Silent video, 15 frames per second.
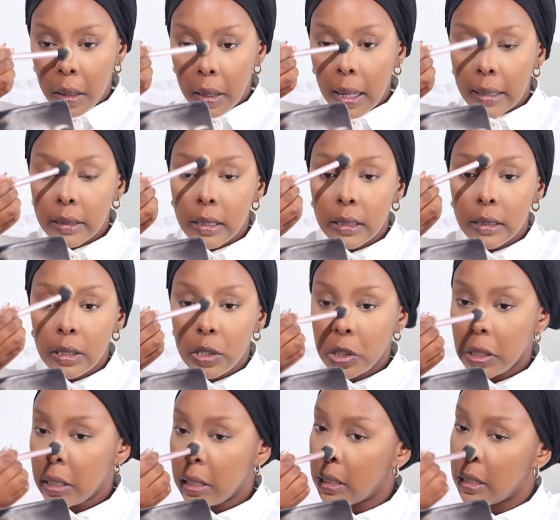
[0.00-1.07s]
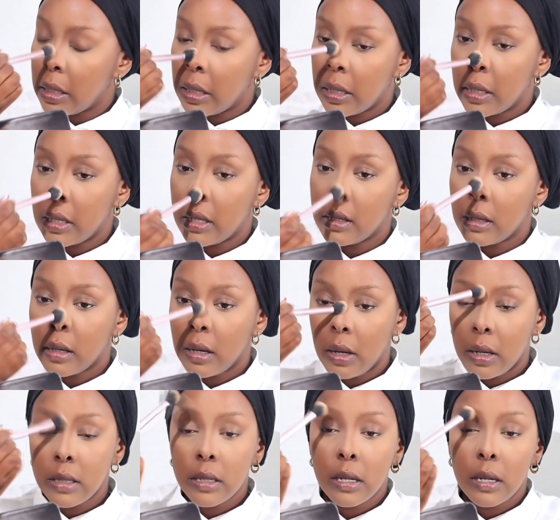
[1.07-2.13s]
Not a
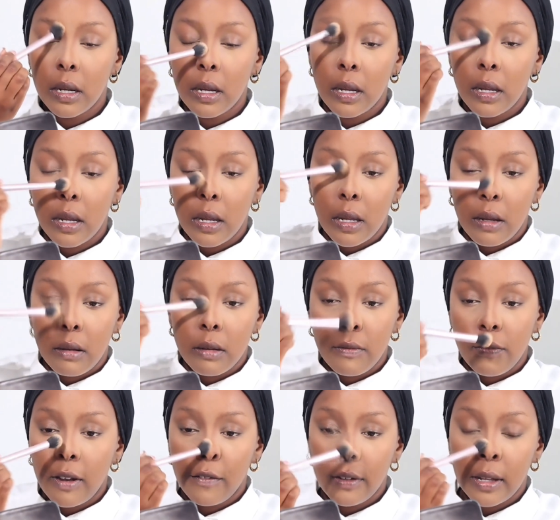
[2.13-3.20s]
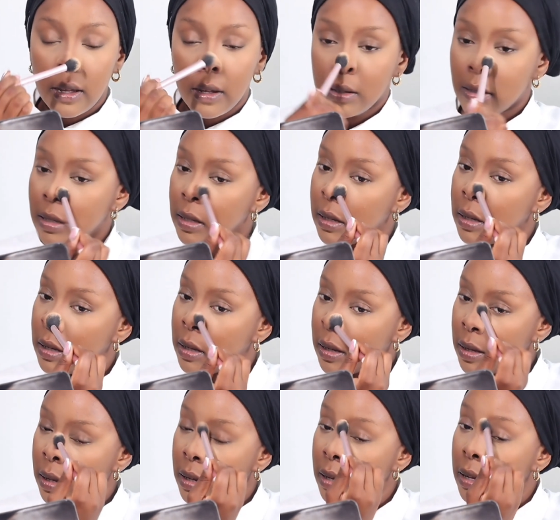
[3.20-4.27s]
lot. Fluff it out.
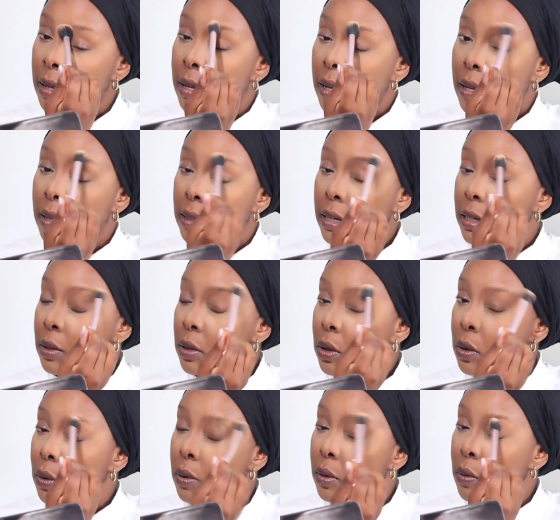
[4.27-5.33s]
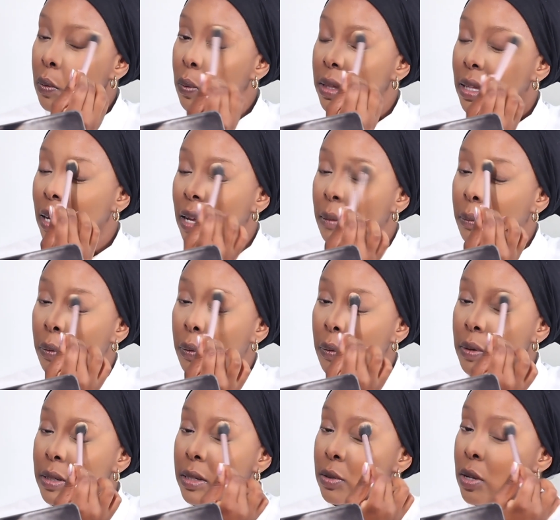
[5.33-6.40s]
Again, with a
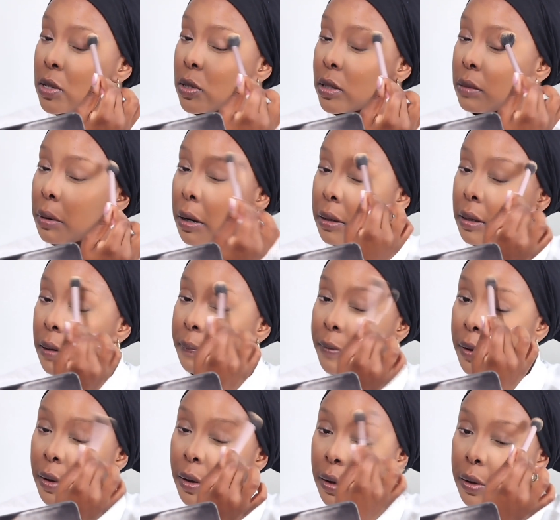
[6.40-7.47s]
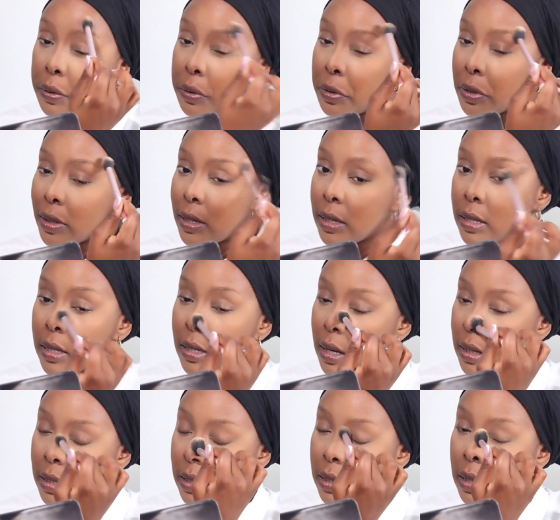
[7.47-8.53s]
translucent powder, you just
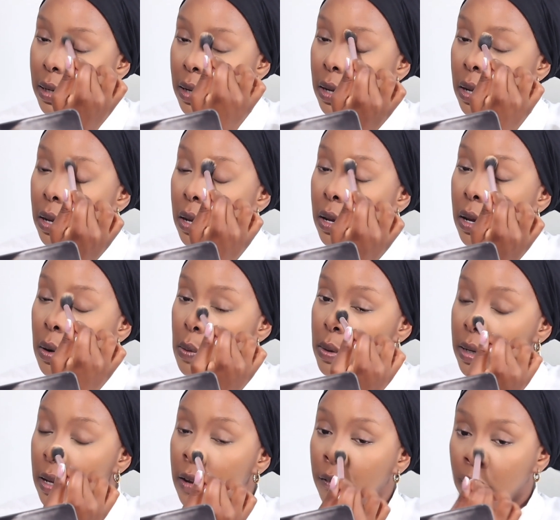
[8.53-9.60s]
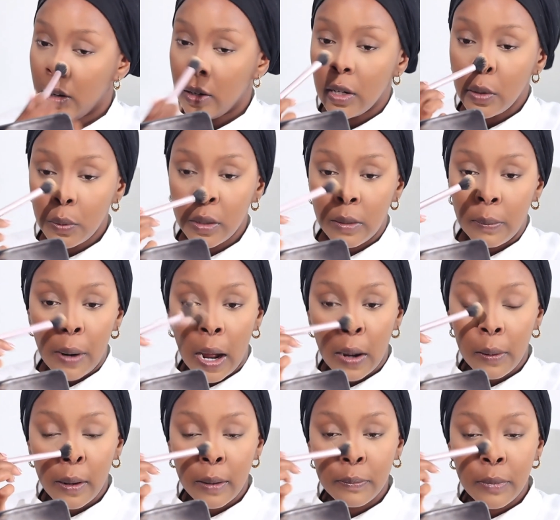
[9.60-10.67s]
set whatever liquid
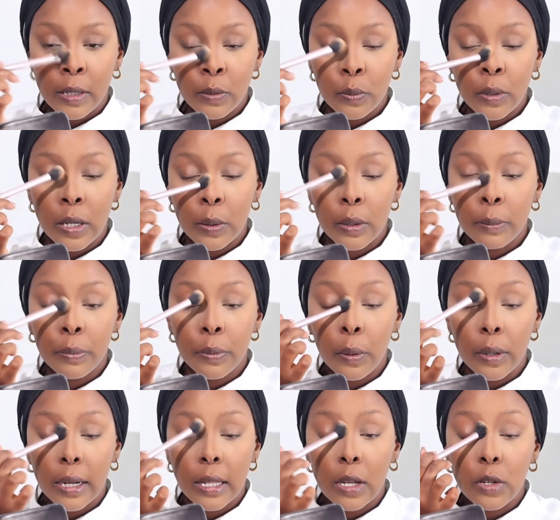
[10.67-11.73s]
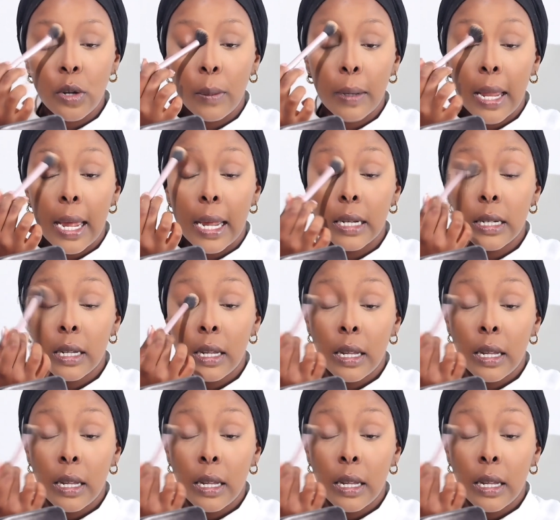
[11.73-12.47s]
product that you applied